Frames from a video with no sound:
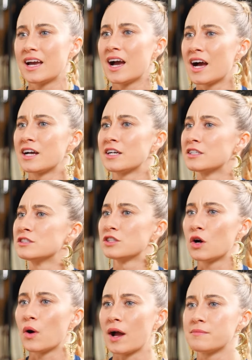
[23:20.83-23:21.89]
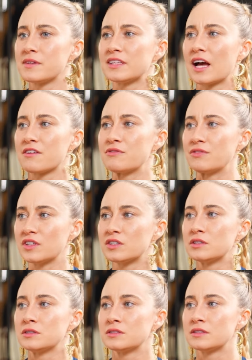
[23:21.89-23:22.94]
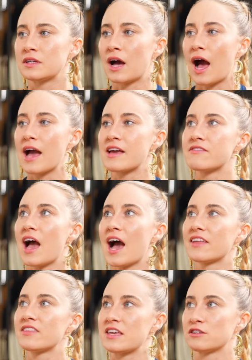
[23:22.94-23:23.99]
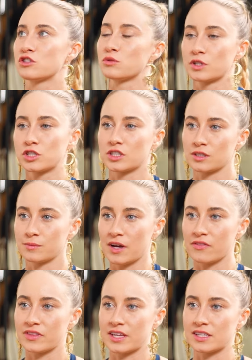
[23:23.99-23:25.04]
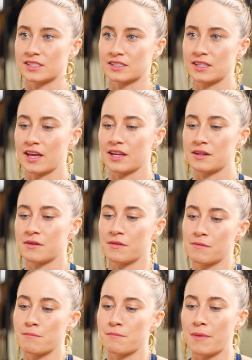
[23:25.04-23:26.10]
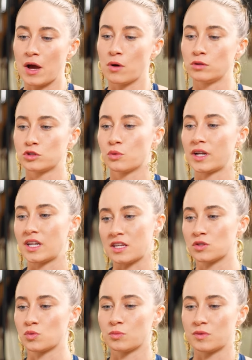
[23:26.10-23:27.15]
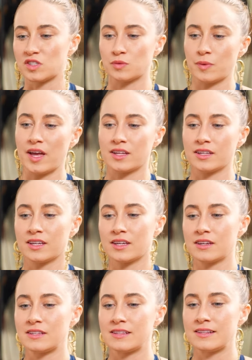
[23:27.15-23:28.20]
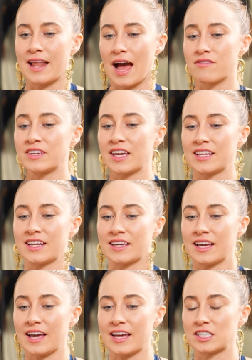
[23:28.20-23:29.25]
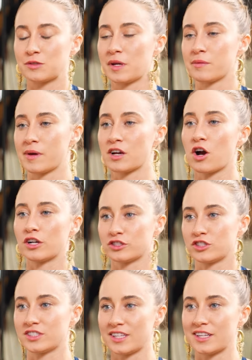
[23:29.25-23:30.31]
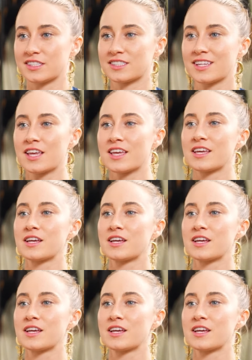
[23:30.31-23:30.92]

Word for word: sorry, yeah. go ahead. No, I mean, I feel... I've had the intuition about this that my whole twenties would be spent navigating, expanding my consciousness